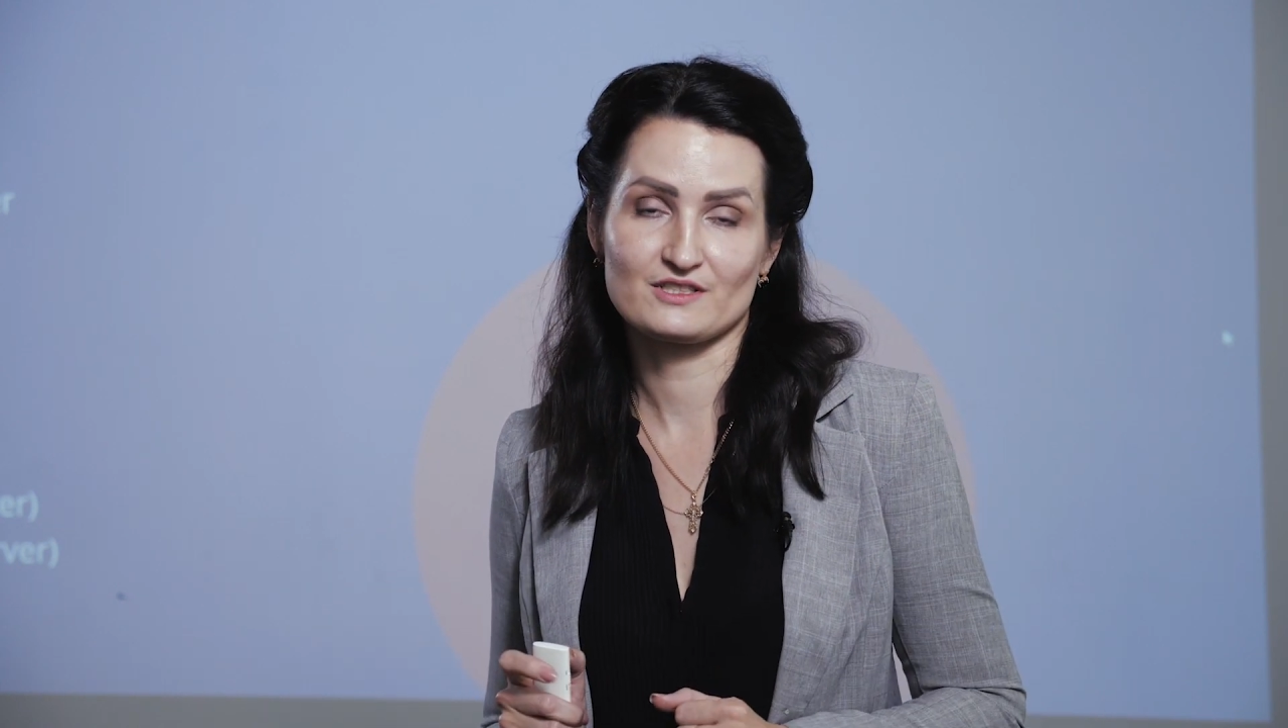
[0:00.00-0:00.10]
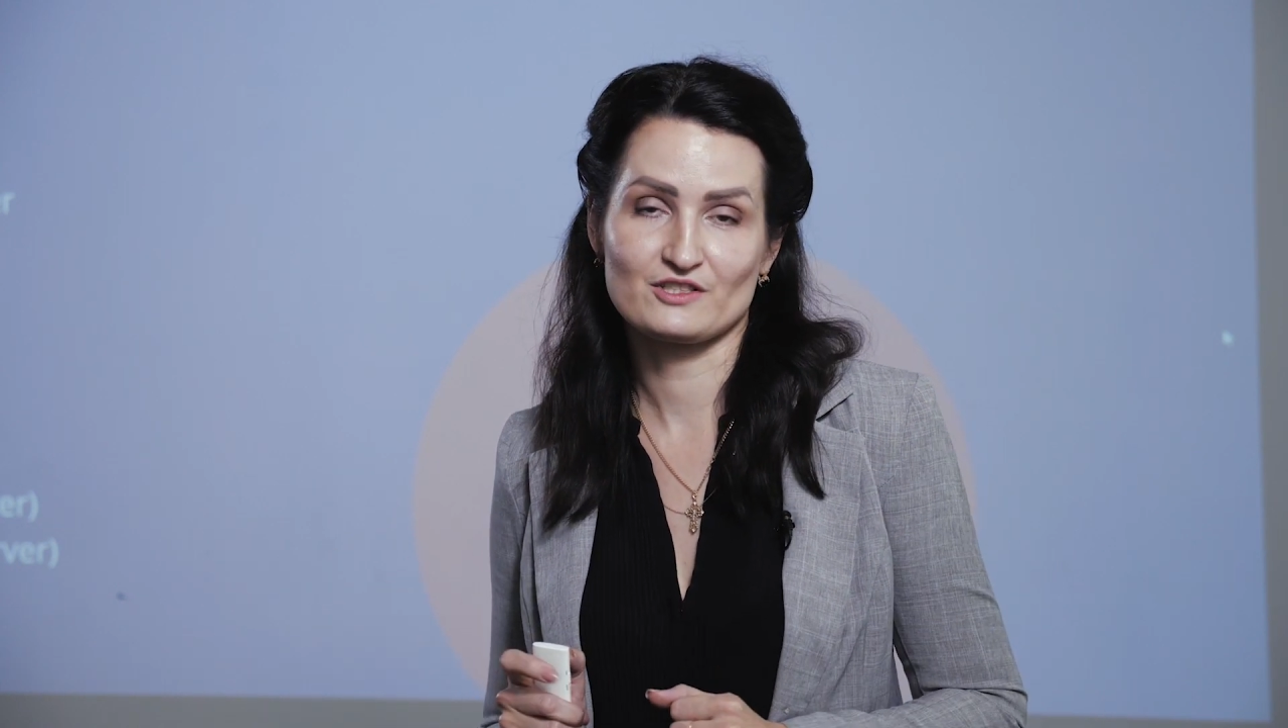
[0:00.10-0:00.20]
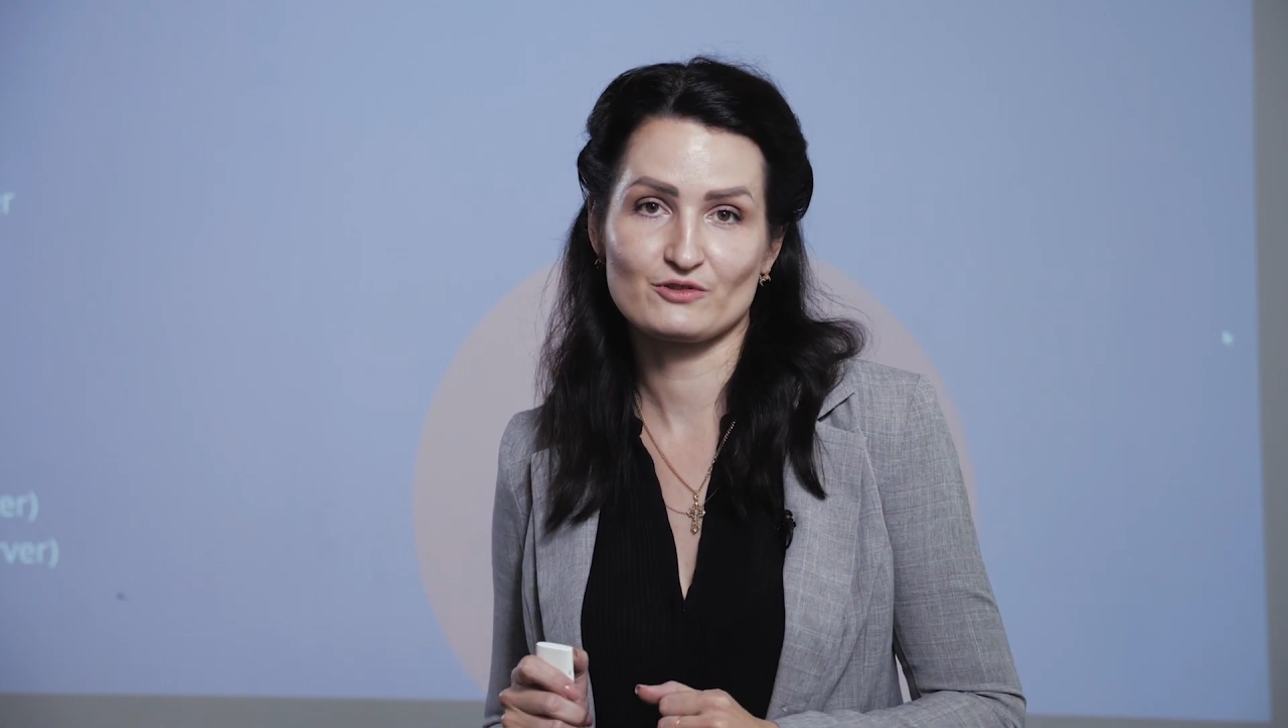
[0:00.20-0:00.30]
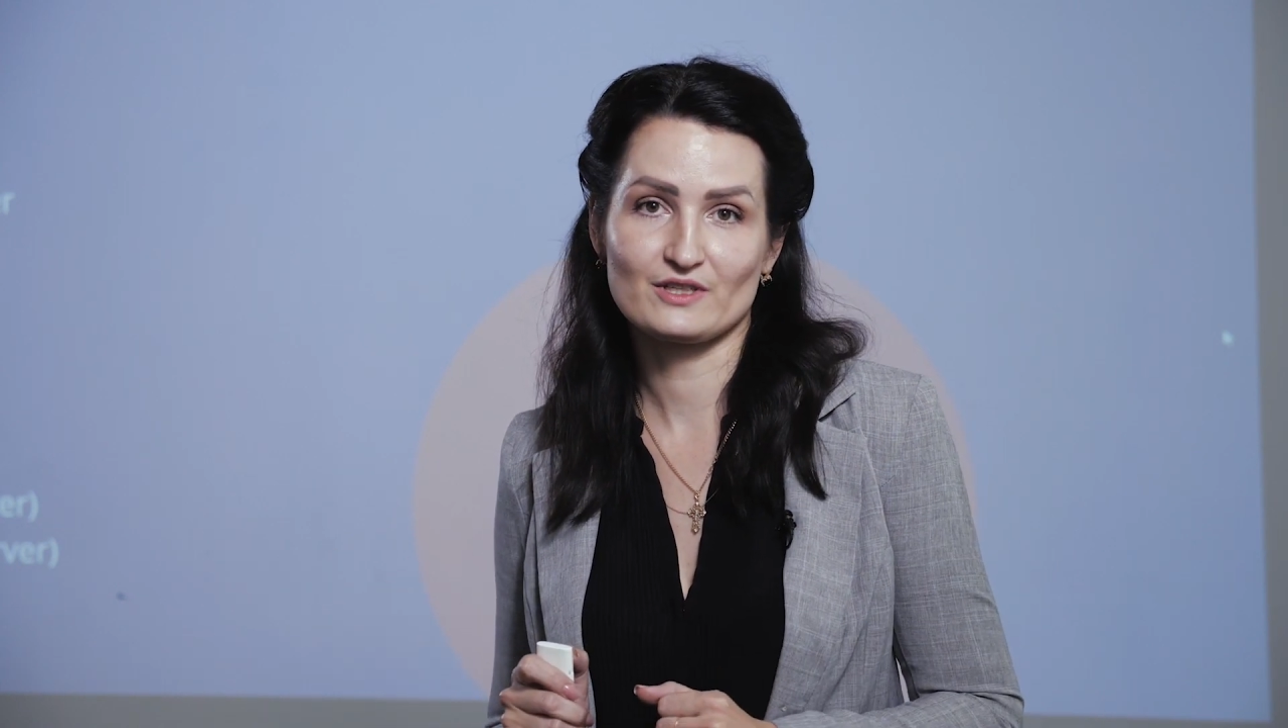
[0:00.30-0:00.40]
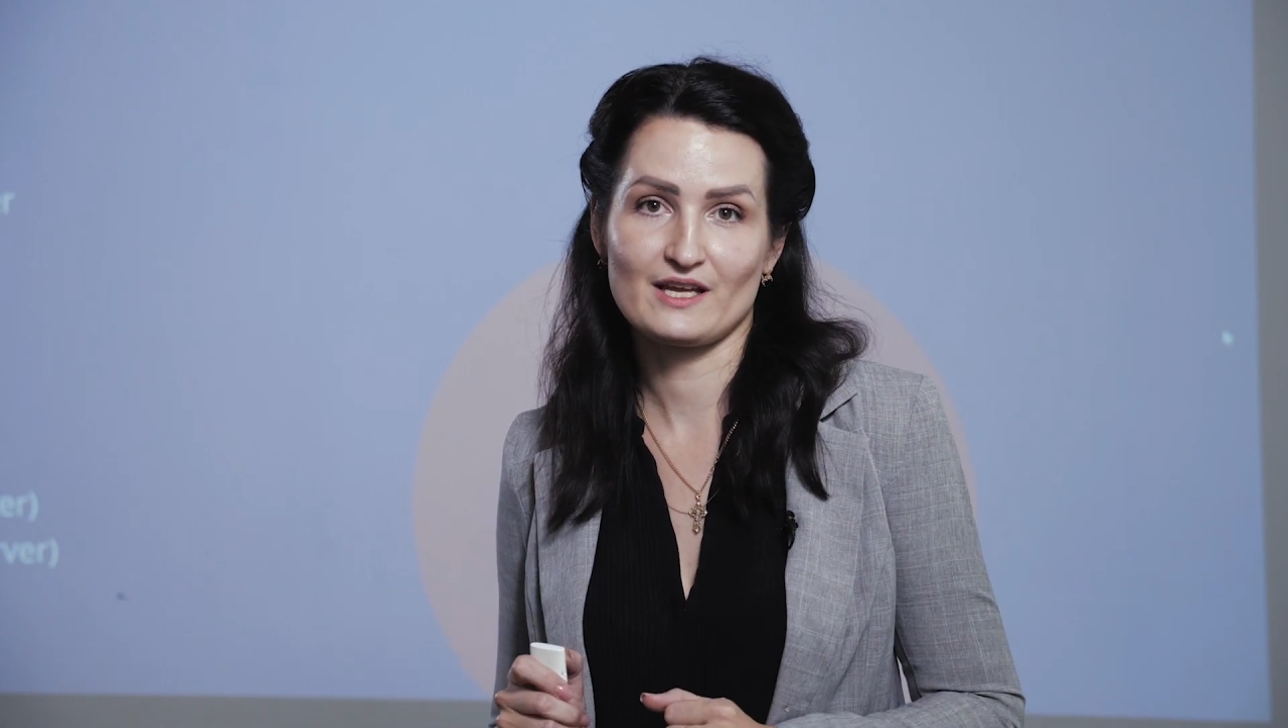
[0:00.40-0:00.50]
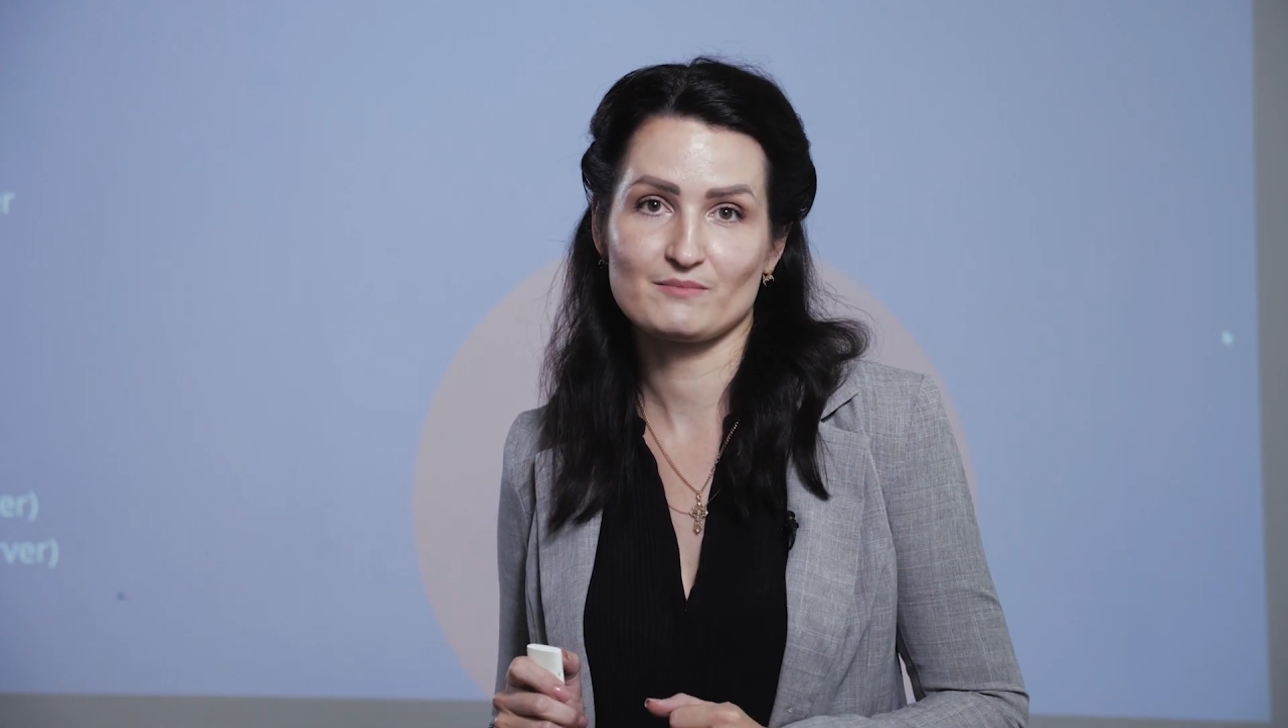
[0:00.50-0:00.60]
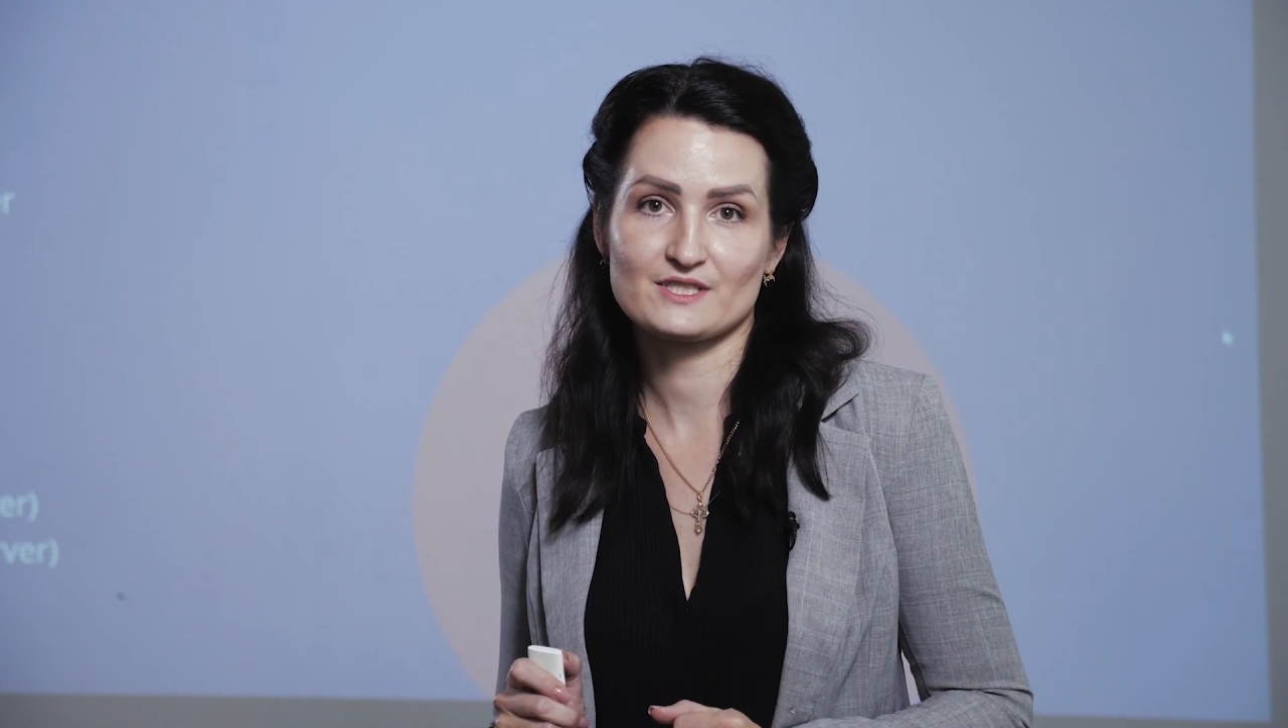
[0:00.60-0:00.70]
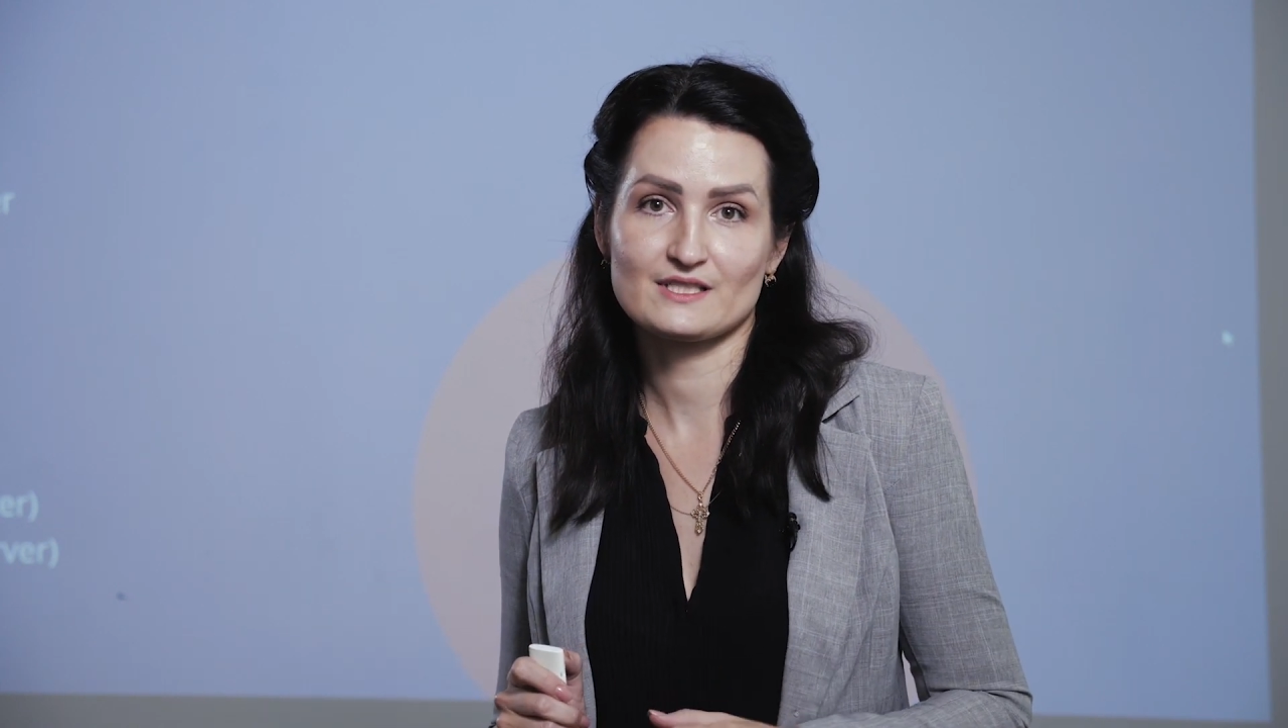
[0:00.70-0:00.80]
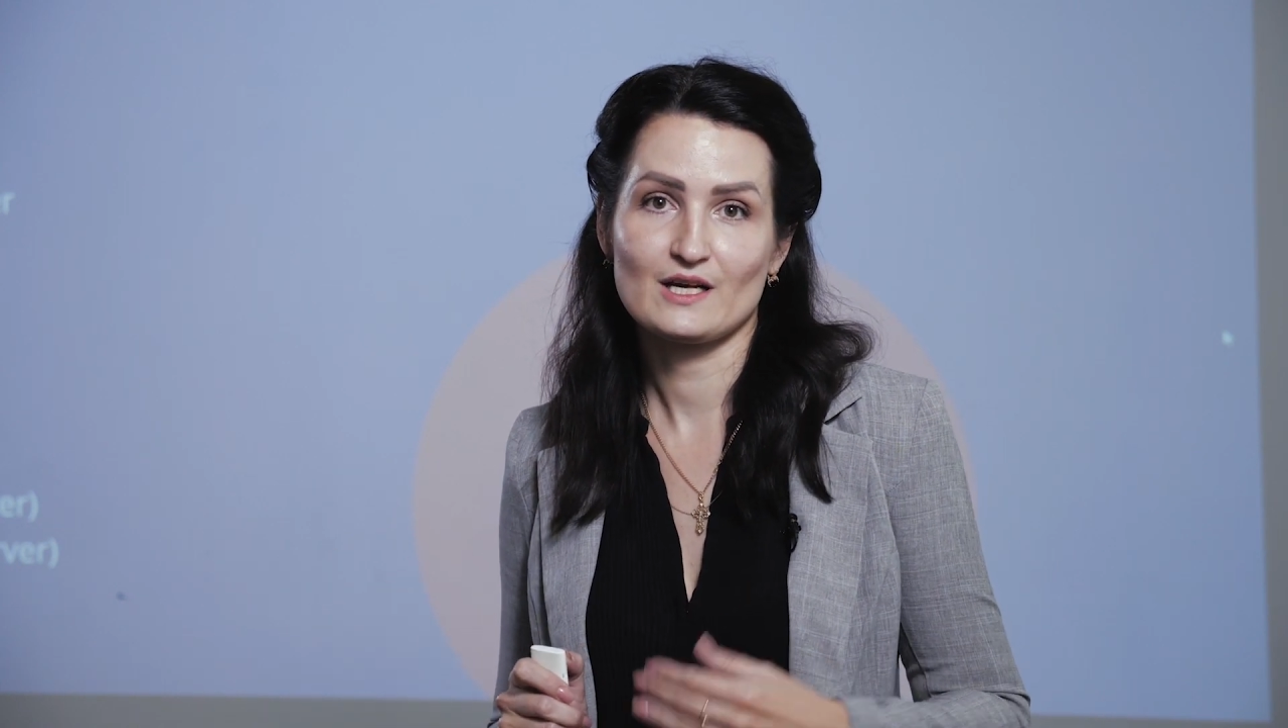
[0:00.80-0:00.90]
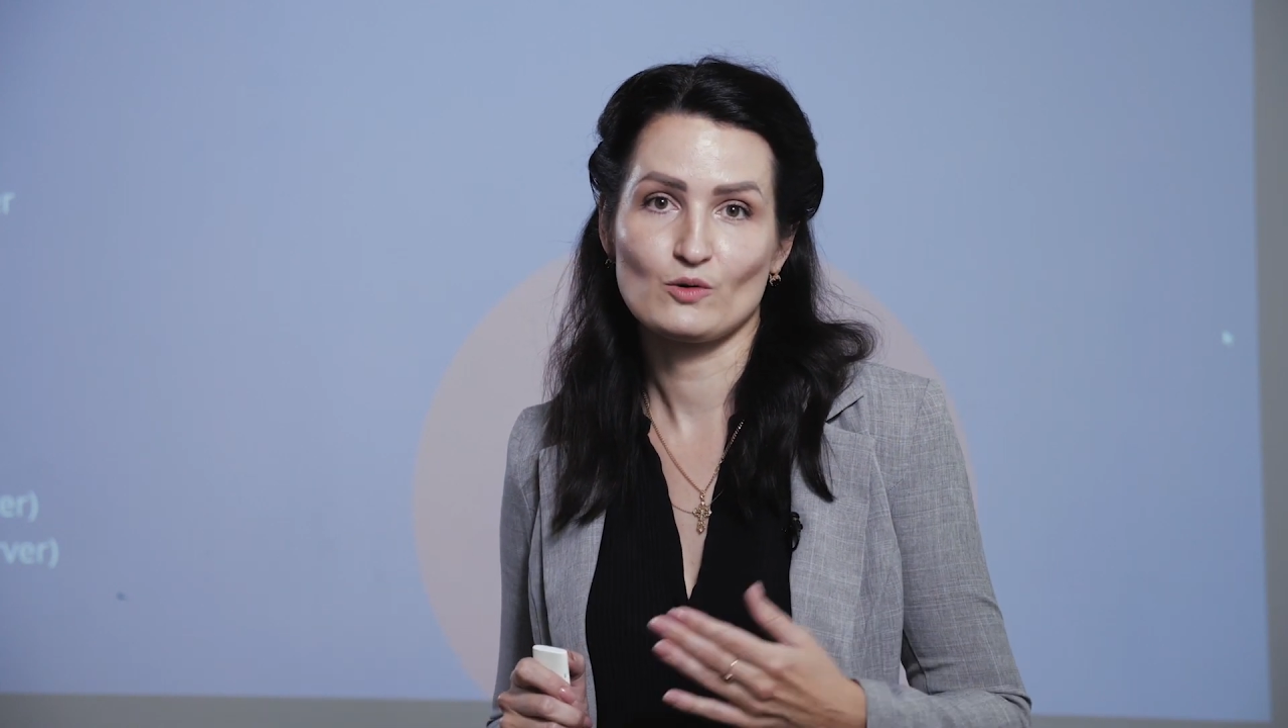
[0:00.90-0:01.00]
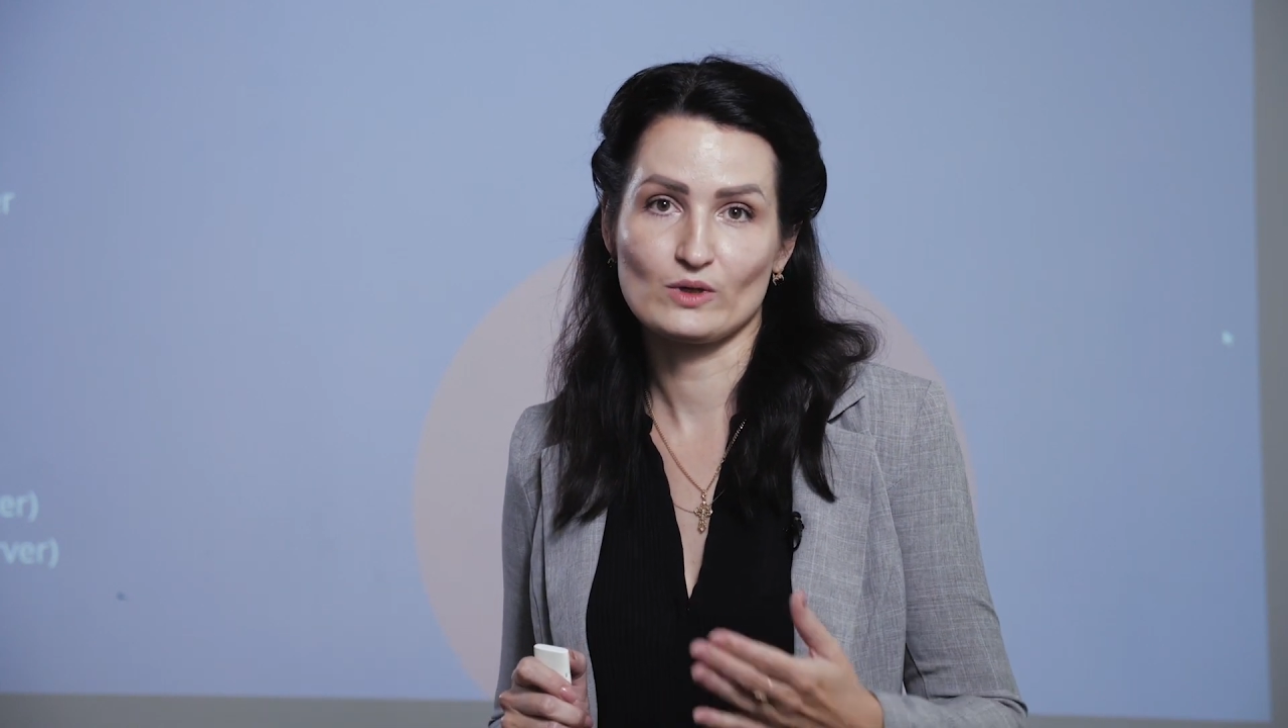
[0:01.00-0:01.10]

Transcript: that new names